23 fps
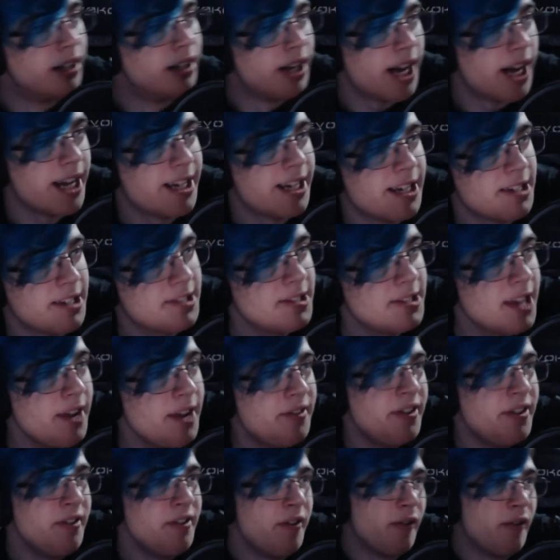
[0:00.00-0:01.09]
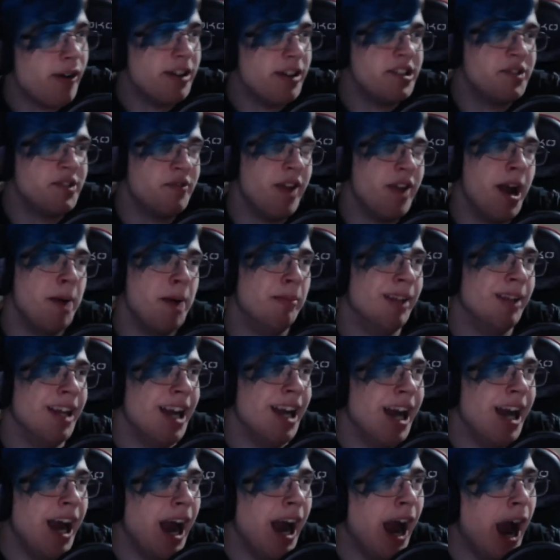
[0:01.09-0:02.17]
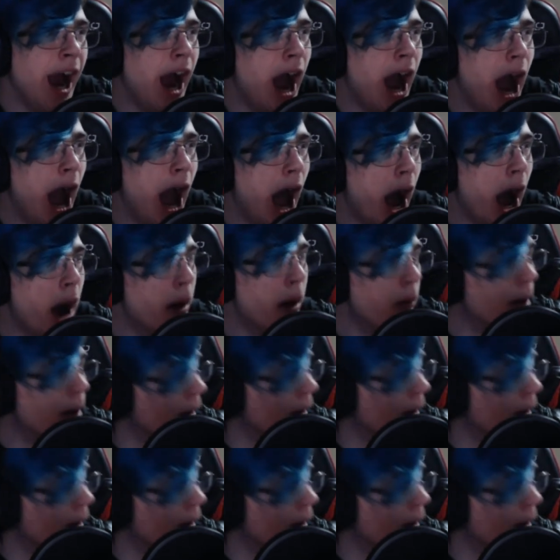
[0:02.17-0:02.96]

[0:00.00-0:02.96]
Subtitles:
I guess safety for friends and family. For